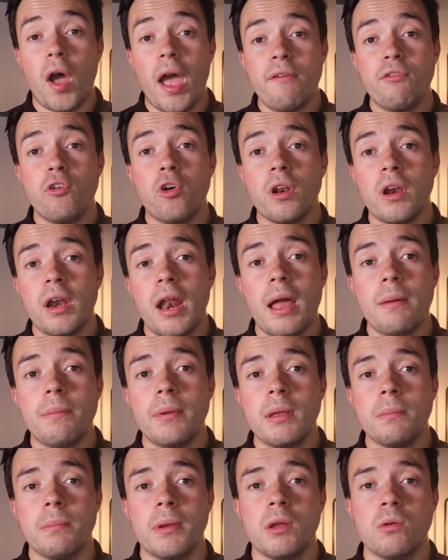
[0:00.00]
everyone on
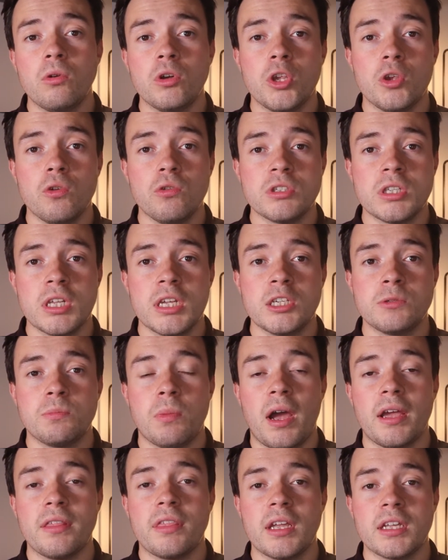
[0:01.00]
Airbnb will use these, but
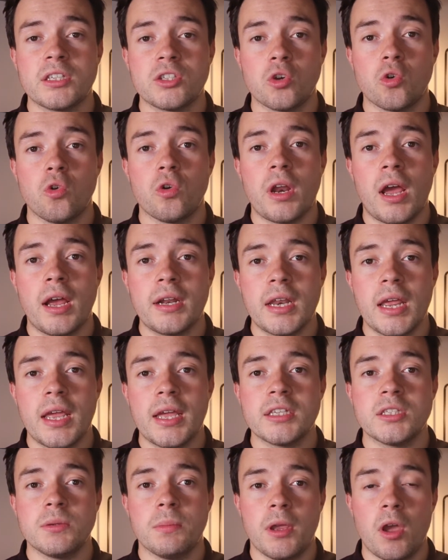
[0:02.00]
I think it's a good
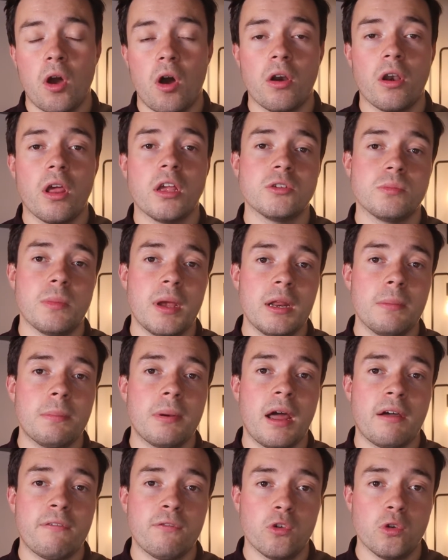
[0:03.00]
idea to be on as many
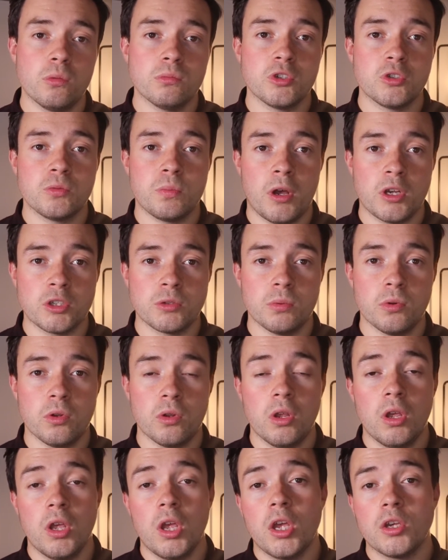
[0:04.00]
platforms as
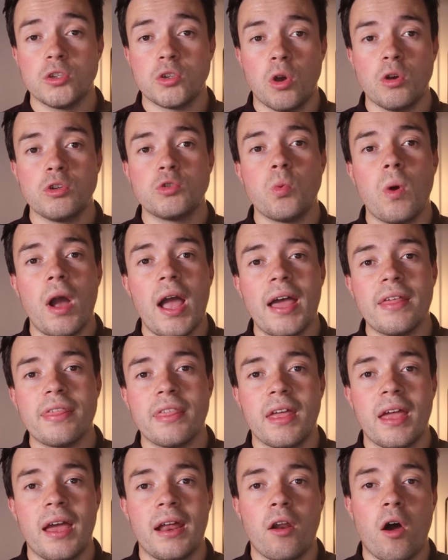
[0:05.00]
possible, so it's worth
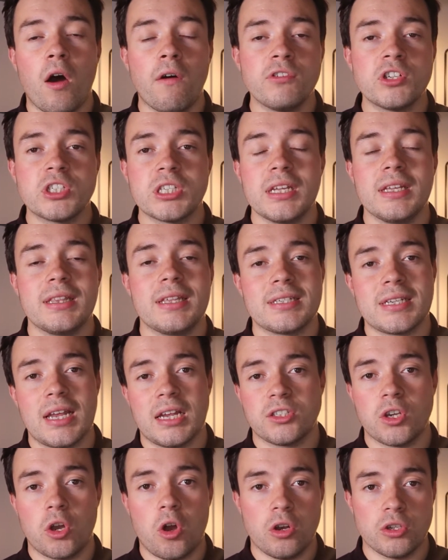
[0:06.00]
it, and obviously this
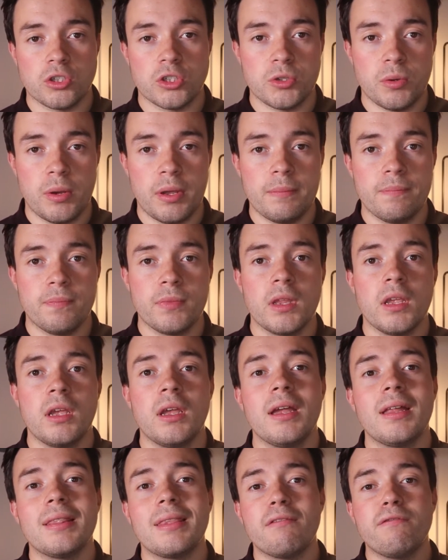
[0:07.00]
has a cost to it.
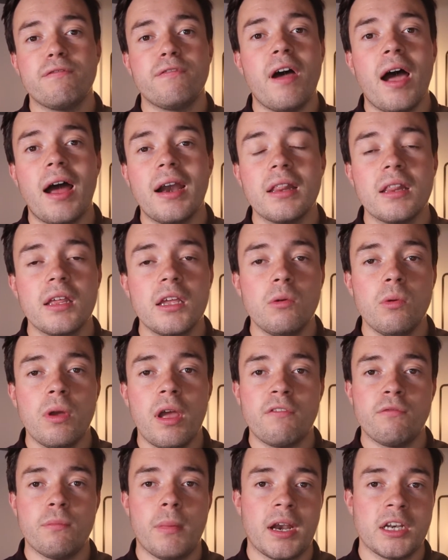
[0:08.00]
Then finally, we
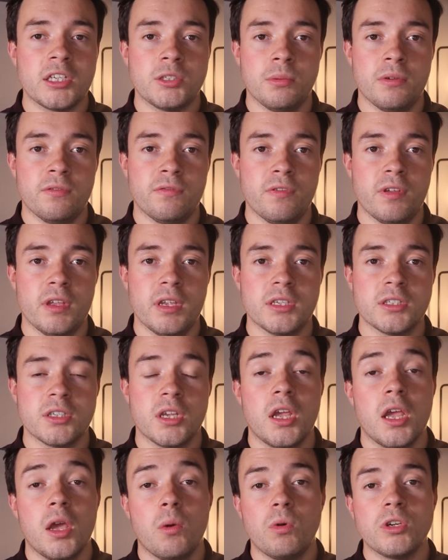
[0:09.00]
have management fees,
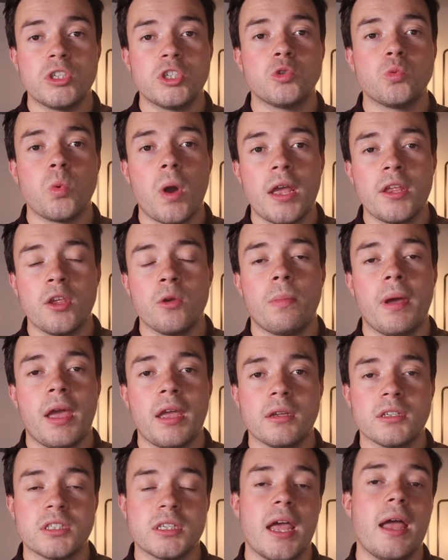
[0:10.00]
which is where you pay
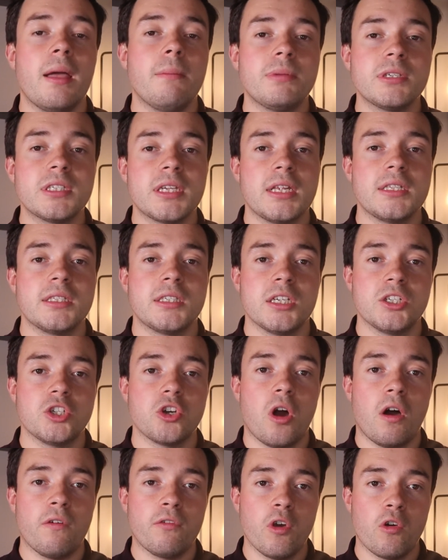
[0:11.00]
a certain percentage
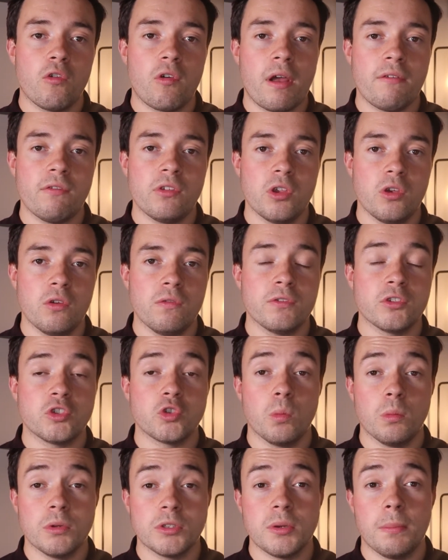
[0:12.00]
of your revenue for
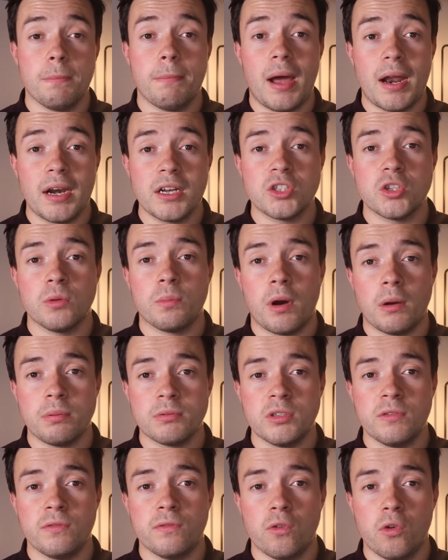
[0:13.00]
someone to manage the
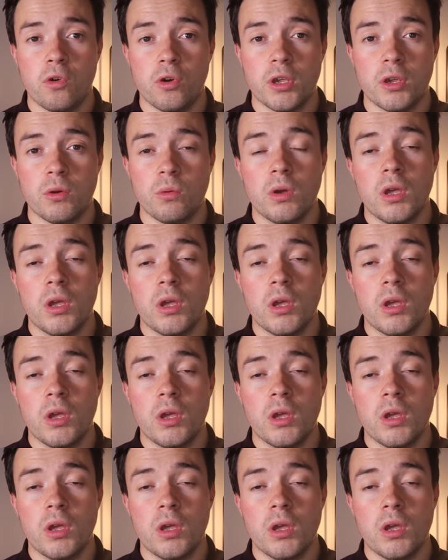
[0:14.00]
property for you,